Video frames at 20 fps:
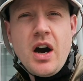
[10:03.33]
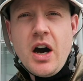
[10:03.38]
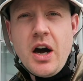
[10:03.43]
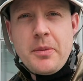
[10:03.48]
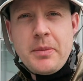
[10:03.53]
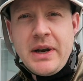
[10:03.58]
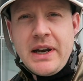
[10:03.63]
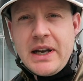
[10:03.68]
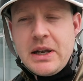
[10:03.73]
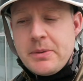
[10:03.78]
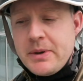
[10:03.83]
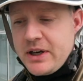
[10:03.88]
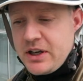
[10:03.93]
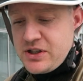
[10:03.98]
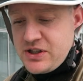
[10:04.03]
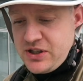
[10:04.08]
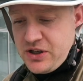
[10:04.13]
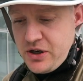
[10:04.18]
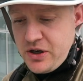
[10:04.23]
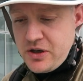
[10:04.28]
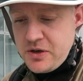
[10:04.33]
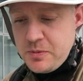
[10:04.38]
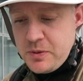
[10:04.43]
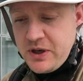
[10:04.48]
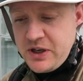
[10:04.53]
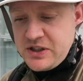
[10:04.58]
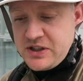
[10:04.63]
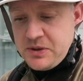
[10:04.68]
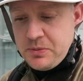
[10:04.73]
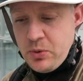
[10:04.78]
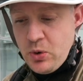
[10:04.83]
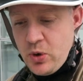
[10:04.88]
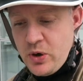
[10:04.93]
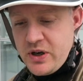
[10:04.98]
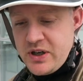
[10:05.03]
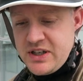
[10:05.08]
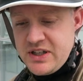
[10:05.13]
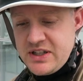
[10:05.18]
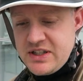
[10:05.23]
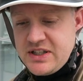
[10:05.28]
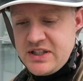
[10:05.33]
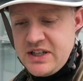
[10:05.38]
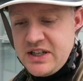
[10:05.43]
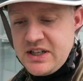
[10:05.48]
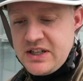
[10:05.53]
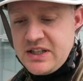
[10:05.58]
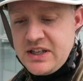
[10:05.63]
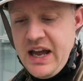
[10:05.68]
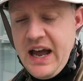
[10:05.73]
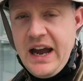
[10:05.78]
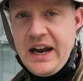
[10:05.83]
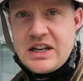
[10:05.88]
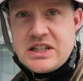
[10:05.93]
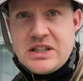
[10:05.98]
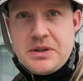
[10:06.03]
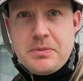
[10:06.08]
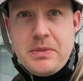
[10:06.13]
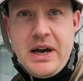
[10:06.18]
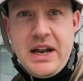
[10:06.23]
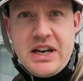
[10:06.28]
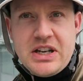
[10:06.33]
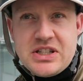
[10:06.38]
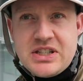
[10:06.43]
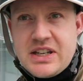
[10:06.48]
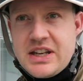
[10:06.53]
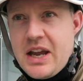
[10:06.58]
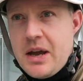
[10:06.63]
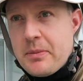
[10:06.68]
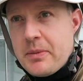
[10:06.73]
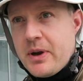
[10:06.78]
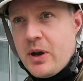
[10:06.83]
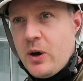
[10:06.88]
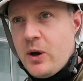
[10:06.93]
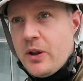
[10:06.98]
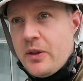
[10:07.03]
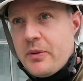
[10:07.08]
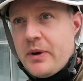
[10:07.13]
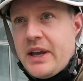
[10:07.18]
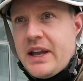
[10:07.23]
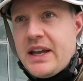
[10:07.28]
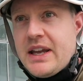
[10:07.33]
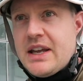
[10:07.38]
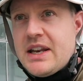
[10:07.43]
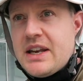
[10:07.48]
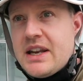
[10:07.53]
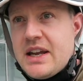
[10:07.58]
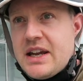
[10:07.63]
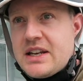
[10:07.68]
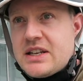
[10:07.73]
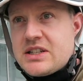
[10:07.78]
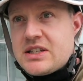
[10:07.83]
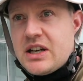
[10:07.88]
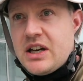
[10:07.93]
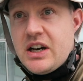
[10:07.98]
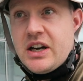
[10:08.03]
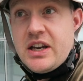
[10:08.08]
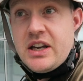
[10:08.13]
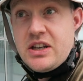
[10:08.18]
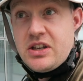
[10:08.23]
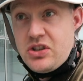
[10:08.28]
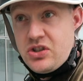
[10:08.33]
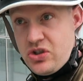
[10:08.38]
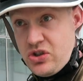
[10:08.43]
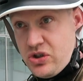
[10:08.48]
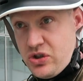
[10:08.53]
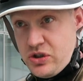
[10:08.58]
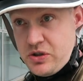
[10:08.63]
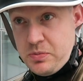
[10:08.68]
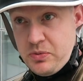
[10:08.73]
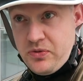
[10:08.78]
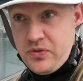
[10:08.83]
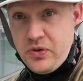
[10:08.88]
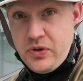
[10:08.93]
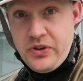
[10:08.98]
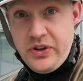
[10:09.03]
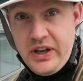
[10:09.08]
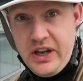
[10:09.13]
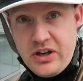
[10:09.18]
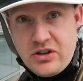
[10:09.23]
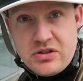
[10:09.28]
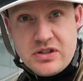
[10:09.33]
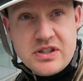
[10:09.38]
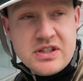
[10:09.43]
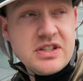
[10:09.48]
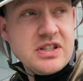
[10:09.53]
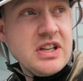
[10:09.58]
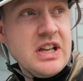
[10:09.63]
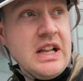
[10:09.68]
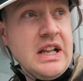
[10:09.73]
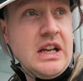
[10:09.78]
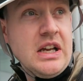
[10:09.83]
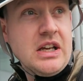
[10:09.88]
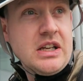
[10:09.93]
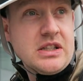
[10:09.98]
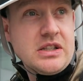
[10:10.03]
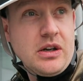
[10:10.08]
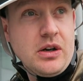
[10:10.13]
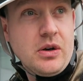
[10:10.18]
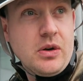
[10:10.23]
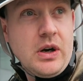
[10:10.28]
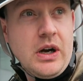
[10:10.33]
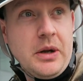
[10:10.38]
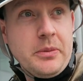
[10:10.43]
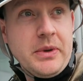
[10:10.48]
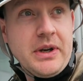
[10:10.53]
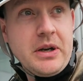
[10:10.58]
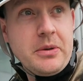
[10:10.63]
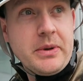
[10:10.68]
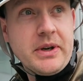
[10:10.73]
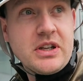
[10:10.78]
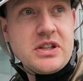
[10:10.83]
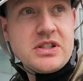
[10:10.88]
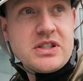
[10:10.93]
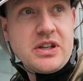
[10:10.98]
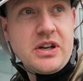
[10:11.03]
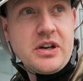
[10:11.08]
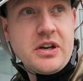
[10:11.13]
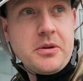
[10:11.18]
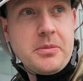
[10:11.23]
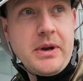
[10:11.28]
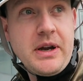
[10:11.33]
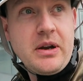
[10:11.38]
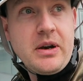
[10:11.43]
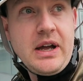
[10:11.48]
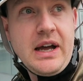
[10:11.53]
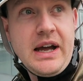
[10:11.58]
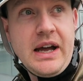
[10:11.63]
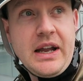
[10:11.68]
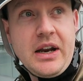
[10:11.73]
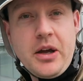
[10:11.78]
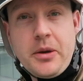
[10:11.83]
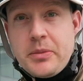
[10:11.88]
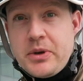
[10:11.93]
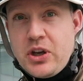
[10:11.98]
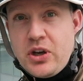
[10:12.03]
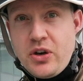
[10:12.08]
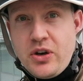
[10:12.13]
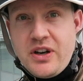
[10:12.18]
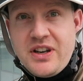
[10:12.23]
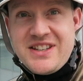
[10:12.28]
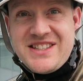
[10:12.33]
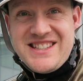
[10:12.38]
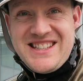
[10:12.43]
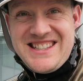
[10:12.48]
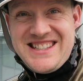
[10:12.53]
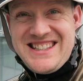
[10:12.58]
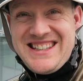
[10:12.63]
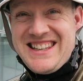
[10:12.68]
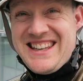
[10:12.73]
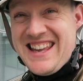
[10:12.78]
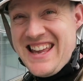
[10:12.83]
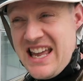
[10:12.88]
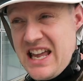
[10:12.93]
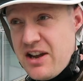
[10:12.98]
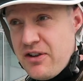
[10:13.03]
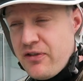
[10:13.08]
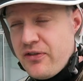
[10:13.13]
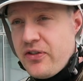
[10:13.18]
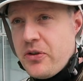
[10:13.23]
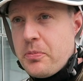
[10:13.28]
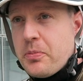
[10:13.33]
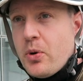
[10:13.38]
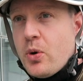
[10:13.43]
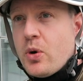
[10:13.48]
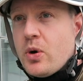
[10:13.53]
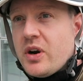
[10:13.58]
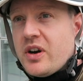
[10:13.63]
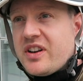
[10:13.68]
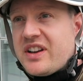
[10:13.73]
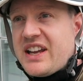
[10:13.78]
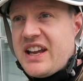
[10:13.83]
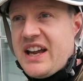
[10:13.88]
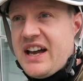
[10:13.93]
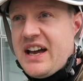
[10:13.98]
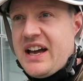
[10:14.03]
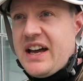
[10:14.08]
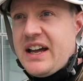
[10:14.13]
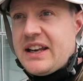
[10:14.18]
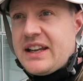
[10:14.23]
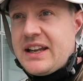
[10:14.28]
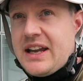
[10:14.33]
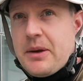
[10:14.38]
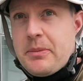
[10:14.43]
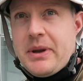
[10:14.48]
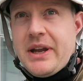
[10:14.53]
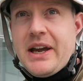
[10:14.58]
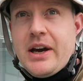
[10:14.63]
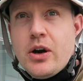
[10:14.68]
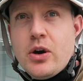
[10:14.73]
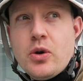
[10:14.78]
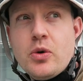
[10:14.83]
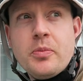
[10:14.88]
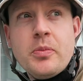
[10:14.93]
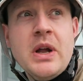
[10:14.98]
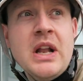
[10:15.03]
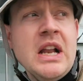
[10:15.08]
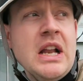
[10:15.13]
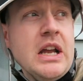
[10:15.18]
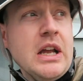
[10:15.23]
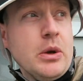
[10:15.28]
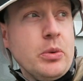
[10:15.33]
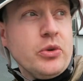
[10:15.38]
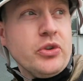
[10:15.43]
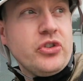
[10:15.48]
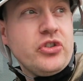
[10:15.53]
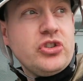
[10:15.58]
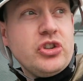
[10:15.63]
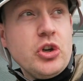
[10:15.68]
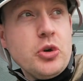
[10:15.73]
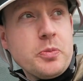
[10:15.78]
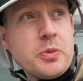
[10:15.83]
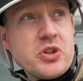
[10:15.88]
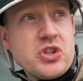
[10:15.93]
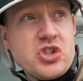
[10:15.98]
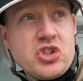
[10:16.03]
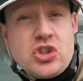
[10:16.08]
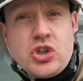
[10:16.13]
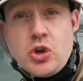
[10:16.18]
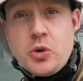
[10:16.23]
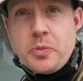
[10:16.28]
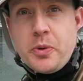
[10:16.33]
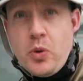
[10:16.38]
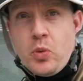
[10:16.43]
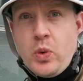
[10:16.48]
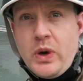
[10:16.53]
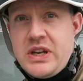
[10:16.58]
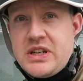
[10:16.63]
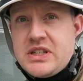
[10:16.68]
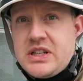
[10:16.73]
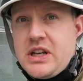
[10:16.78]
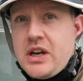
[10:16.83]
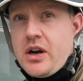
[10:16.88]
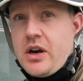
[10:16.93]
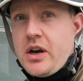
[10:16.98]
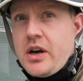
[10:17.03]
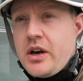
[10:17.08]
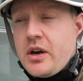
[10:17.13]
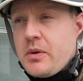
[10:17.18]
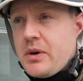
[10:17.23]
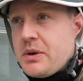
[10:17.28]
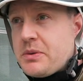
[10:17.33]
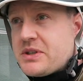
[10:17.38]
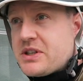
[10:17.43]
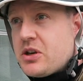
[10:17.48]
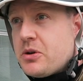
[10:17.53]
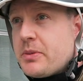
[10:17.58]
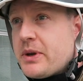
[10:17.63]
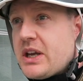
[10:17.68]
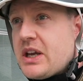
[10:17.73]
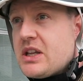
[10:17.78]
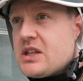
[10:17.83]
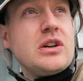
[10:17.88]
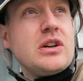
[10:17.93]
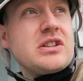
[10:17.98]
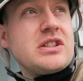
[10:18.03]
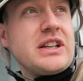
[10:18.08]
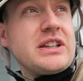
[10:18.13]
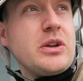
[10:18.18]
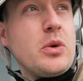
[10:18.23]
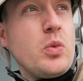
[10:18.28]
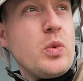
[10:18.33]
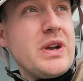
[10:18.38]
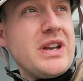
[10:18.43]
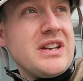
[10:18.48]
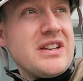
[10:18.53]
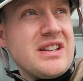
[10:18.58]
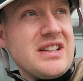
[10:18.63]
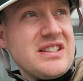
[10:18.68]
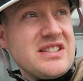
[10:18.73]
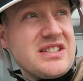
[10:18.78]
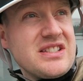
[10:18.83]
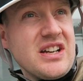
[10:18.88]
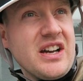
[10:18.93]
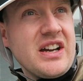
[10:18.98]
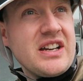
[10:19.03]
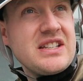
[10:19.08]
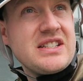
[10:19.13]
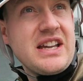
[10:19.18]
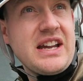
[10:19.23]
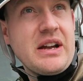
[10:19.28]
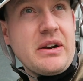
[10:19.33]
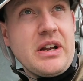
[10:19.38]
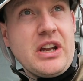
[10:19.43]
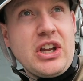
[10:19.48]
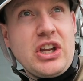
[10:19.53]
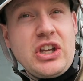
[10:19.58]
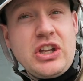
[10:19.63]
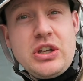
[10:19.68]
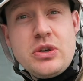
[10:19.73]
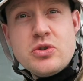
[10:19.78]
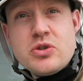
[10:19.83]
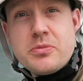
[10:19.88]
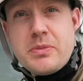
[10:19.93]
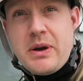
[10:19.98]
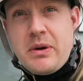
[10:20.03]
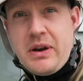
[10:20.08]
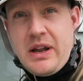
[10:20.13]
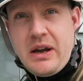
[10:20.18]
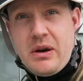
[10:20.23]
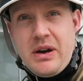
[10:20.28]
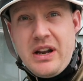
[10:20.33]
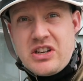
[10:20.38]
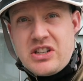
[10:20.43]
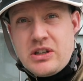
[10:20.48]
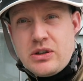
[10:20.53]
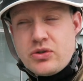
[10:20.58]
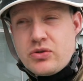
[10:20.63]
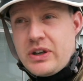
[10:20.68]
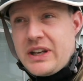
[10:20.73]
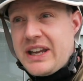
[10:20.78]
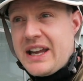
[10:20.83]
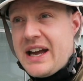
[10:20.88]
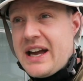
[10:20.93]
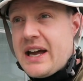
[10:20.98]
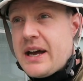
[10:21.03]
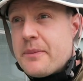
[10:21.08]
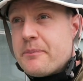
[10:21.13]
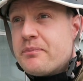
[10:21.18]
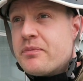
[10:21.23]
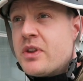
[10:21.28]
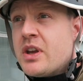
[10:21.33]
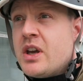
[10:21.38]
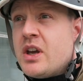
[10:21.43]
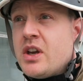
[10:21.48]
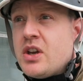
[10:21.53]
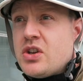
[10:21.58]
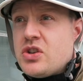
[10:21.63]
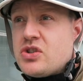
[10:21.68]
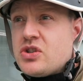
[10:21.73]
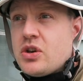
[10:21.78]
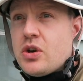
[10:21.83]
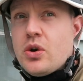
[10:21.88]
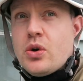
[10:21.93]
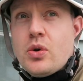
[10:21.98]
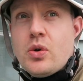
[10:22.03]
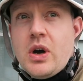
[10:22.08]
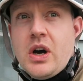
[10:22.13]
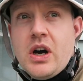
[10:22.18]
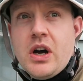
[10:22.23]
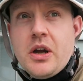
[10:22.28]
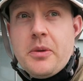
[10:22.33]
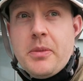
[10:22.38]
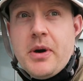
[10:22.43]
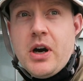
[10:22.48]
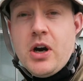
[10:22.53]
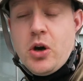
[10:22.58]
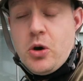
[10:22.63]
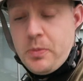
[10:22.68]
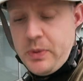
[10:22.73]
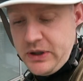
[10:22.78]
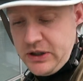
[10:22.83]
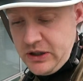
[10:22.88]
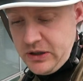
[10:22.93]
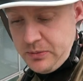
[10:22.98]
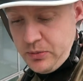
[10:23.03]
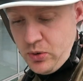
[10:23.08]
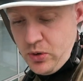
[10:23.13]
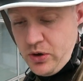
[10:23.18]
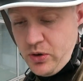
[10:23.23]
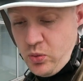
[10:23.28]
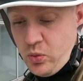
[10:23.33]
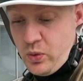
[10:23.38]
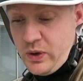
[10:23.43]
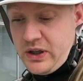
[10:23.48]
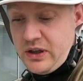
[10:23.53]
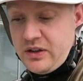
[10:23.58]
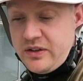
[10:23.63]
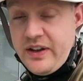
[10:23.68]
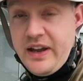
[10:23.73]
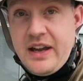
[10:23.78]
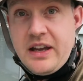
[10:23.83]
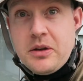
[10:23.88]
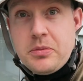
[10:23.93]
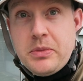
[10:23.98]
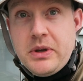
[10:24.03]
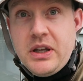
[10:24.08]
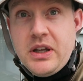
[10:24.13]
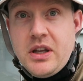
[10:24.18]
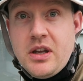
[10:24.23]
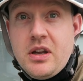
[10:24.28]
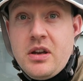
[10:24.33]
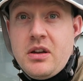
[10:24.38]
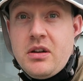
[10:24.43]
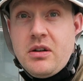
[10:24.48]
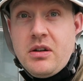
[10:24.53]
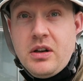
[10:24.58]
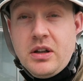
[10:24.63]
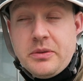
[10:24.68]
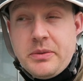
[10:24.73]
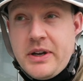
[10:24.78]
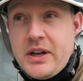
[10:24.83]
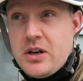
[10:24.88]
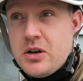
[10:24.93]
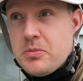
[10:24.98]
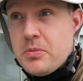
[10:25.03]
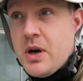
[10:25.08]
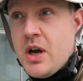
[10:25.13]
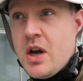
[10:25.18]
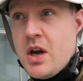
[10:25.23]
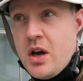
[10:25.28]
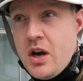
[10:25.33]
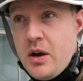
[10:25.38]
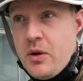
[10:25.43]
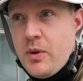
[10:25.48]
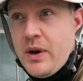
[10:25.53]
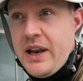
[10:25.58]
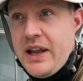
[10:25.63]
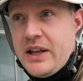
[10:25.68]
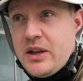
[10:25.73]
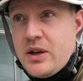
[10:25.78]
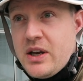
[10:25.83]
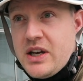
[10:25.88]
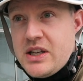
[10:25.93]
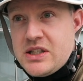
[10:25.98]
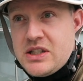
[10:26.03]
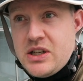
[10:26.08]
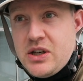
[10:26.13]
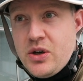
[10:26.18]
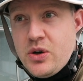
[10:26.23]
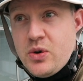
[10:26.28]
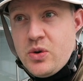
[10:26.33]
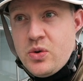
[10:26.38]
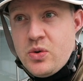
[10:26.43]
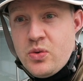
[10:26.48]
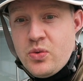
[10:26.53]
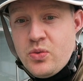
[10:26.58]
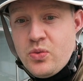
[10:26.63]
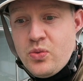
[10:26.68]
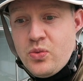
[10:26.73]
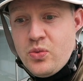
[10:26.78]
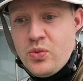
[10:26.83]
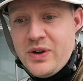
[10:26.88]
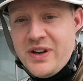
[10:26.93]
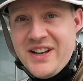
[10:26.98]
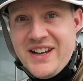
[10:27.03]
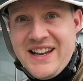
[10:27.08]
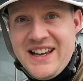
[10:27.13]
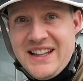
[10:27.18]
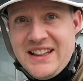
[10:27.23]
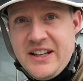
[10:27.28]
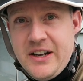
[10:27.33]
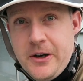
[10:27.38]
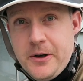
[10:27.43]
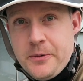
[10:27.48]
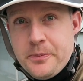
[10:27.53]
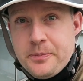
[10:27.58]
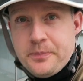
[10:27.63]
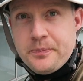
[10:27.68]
I'm a little bit concerned because the board didn't actually manage to get me all the way in. It died just before the entrance. So I'm a little bit concerned about, and I'm curious to see if the board can get me home. It was super, super windy earlier when I was coming Looks like the wind has died down a huge amount now. It actually looks really calm. So I'm hoping that the board will take me all the way home. I will let you guys know when I get there.